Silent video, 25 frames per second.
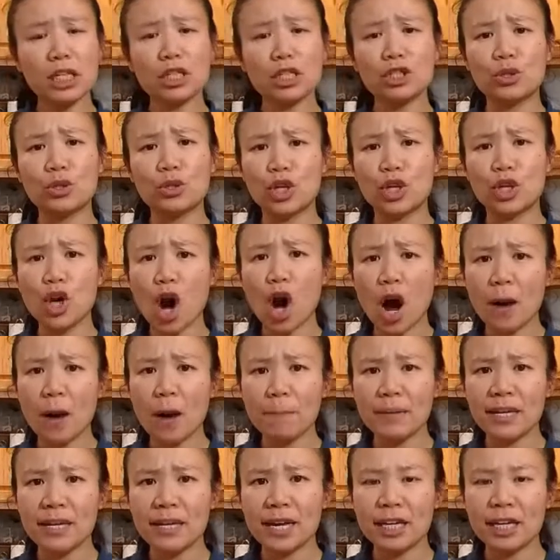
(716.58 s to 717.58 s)
So the
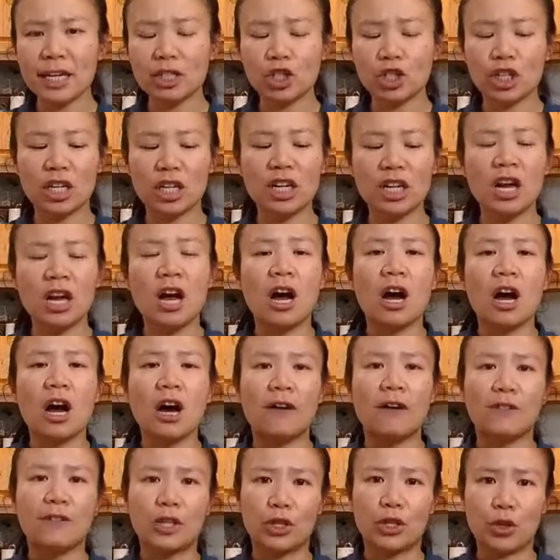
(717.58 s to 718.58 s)
combination
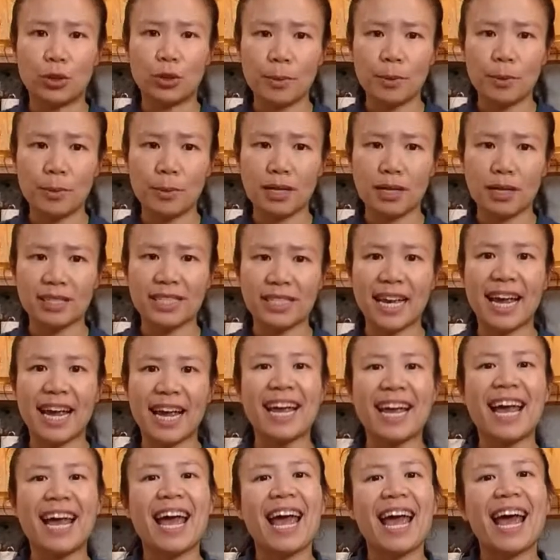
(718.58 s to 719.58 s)
of the yerba
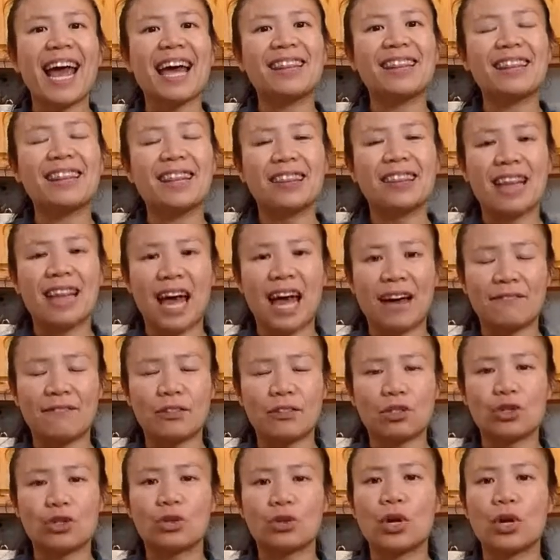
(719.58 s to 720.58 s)
mate and the
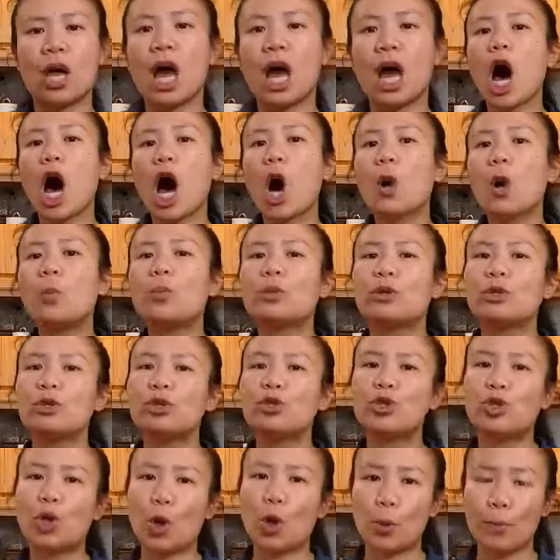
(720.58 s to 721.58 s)
lavender help with
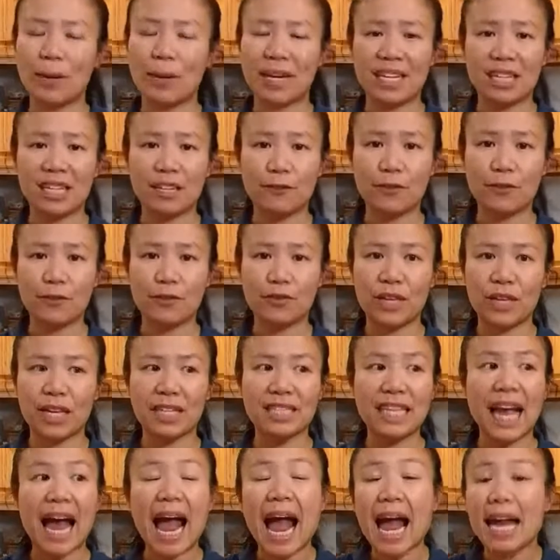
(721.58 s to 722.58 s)
so many different
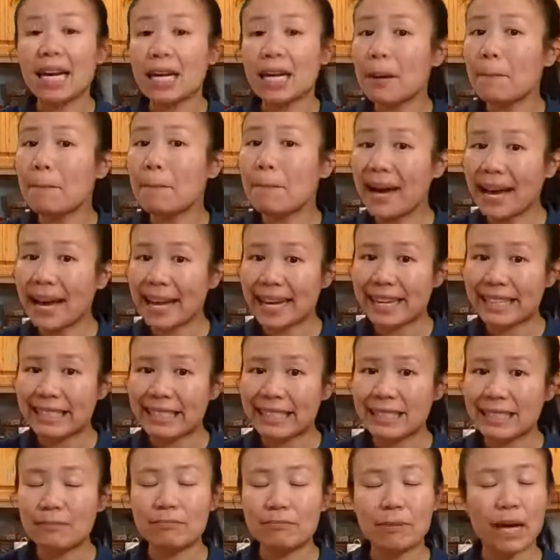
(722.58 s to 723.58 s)
things, and it might,
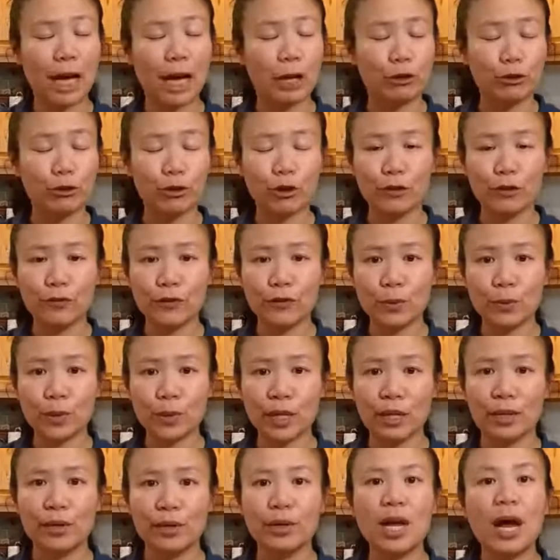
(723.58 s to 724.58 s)
I don't know if it
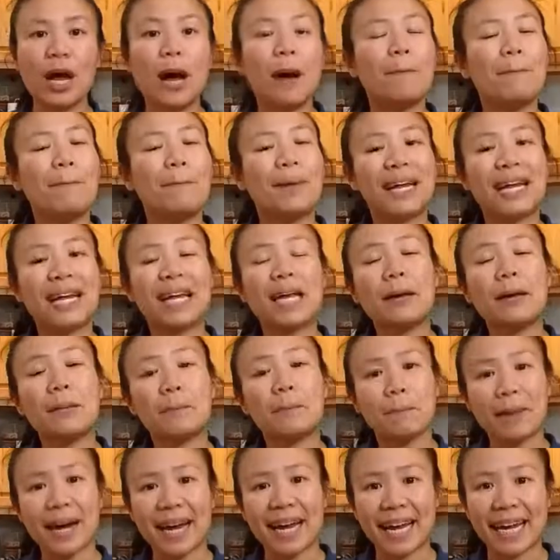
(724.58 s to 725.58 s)
will, but
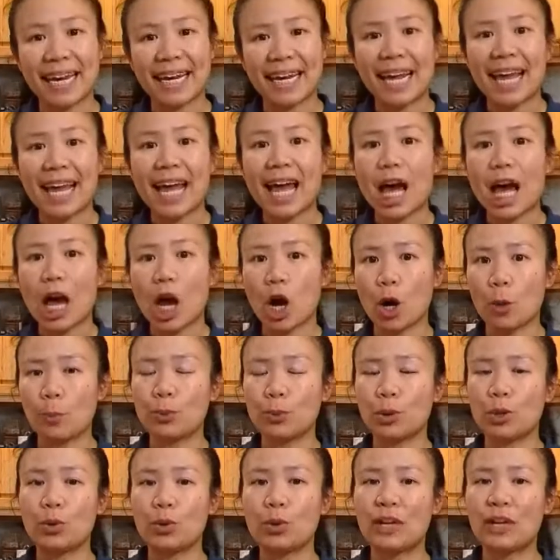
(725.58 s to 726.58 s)
it might
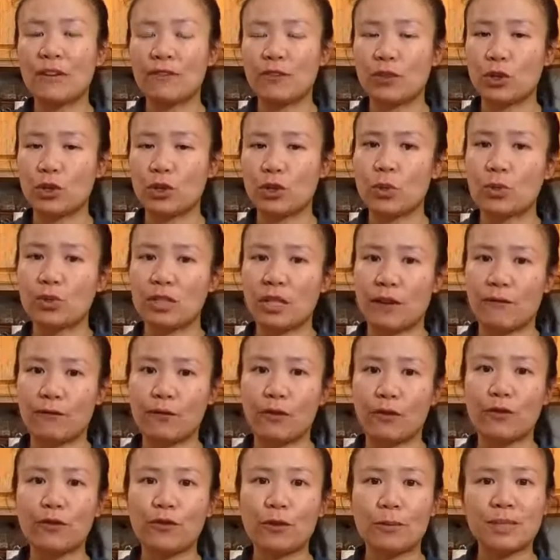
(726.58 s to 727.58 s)
help you if you
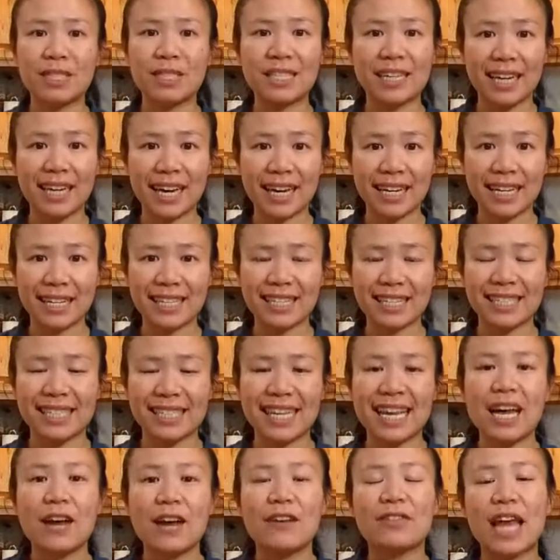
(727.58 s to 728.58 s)
suffer from
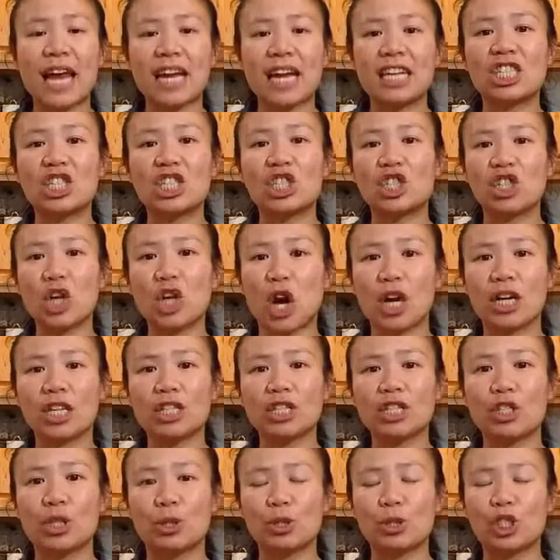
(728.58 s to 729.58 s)
tinnitus that is not
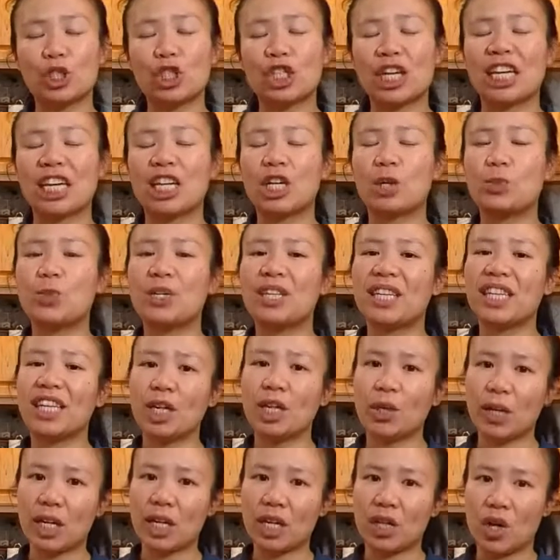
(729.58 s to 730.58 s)
associated with
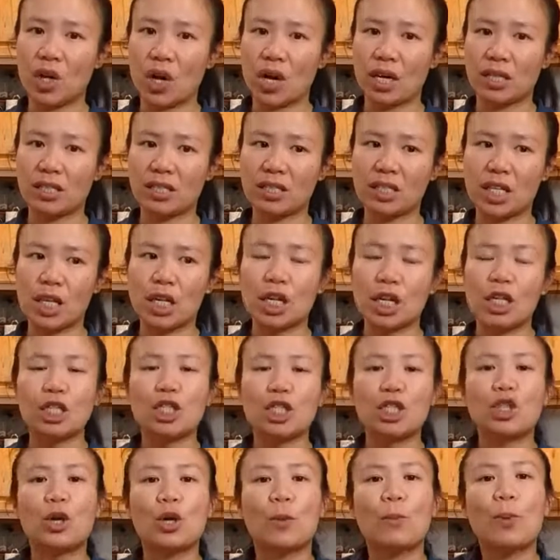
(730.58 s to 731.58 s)
hearing loss.
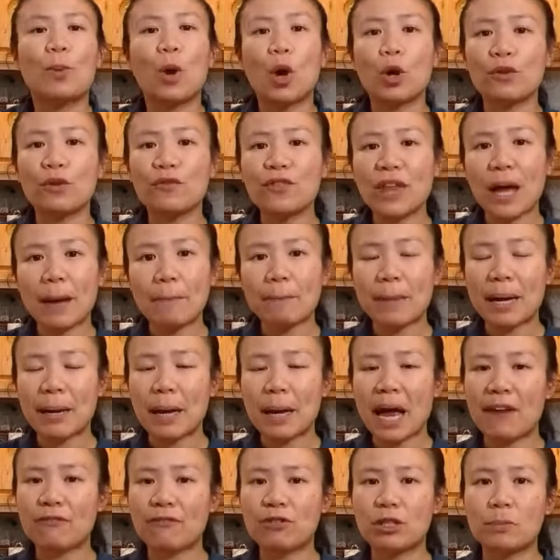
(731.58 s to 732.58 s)
So part of that
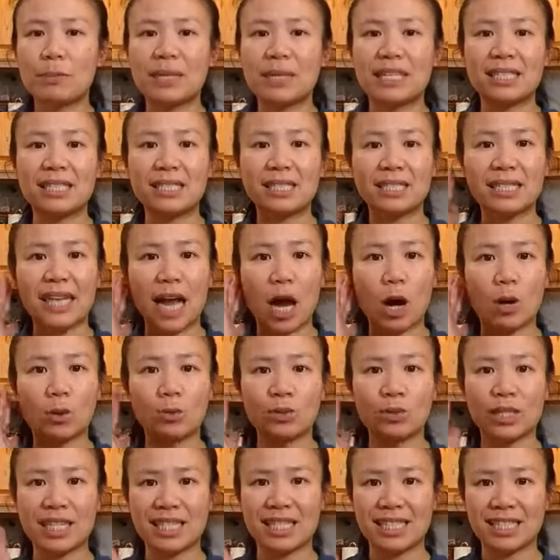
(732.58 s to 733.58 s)
might have to be
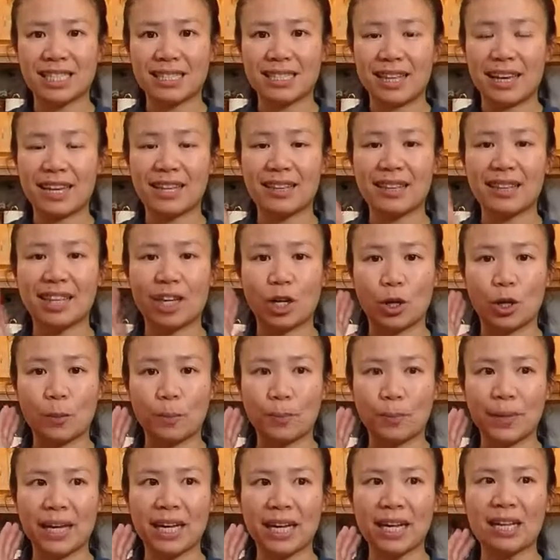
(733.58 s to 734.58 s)
sound and sight
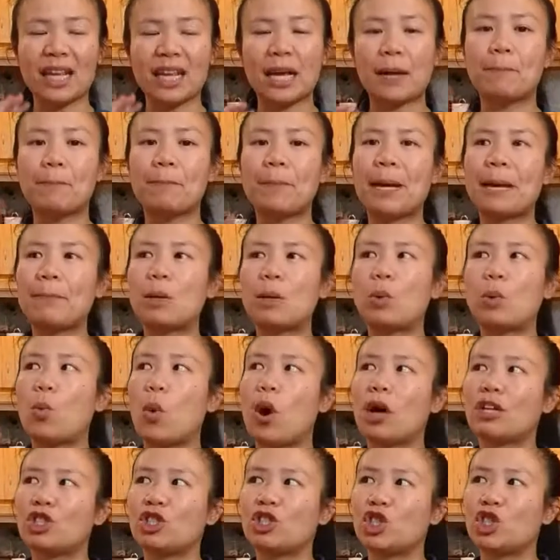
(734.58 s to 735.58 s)
therapy, like maybe
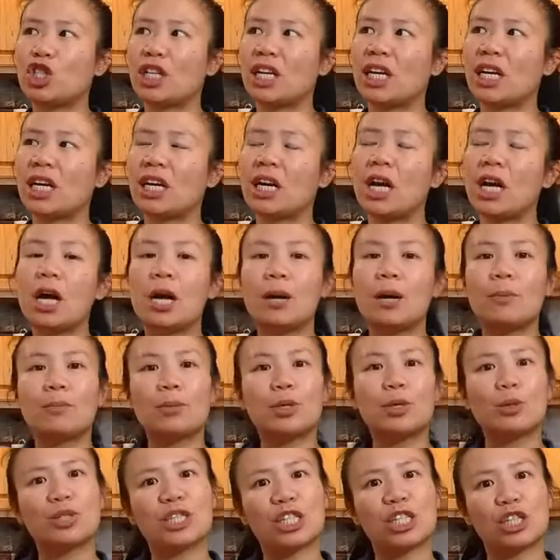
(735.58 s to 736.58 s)
watching
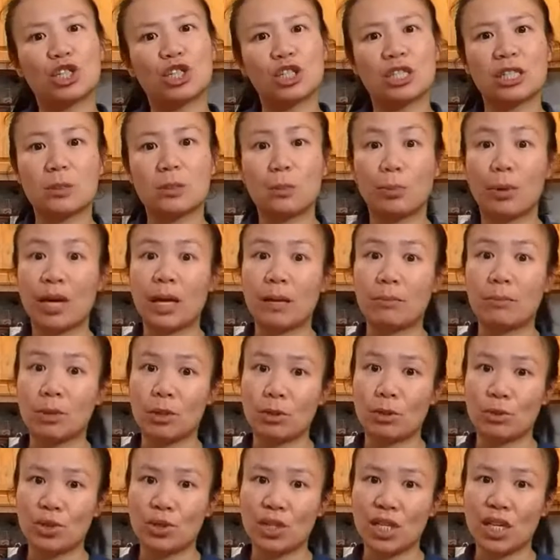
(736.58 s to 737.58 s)
musicians play
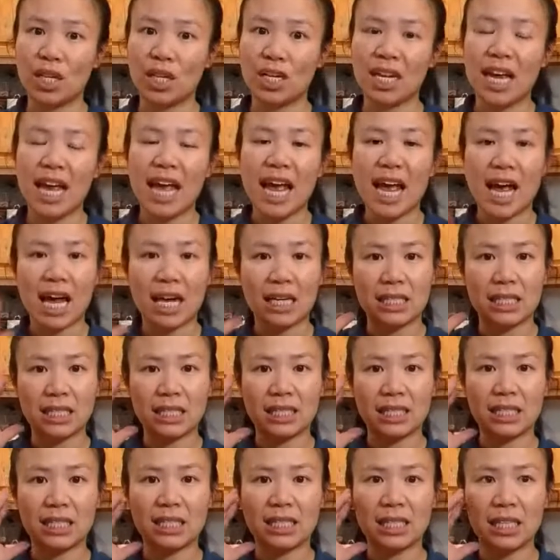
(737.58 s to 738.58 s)
music and
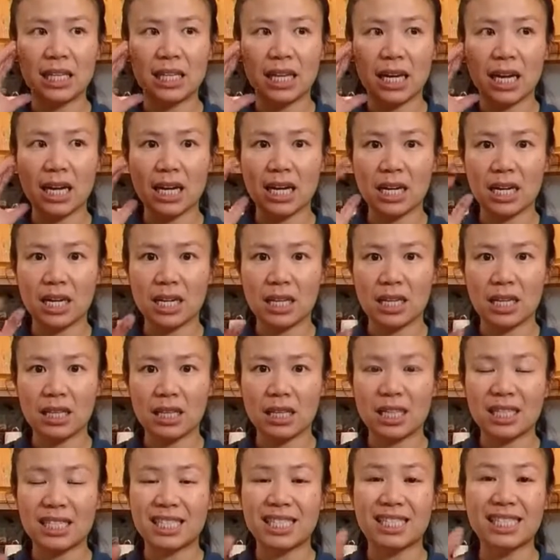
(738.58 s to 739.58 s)
seeing
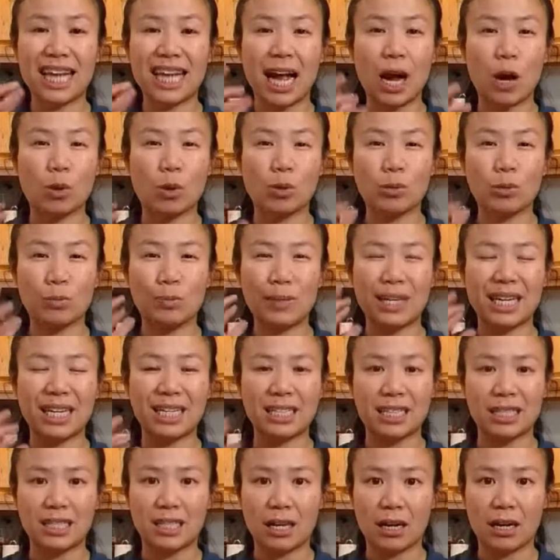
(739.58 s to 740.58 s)
the sound
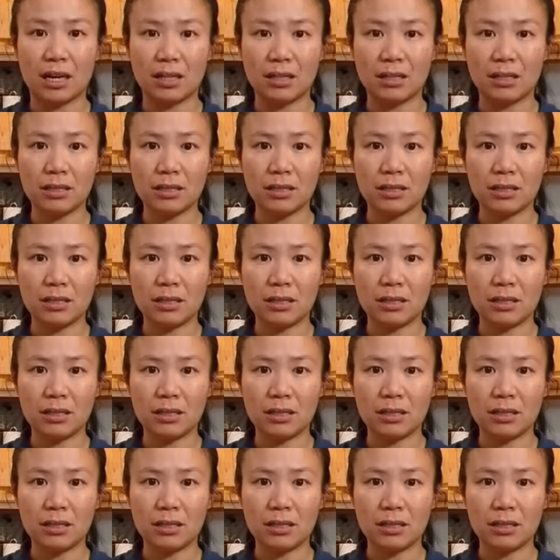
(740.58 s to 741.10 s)
being done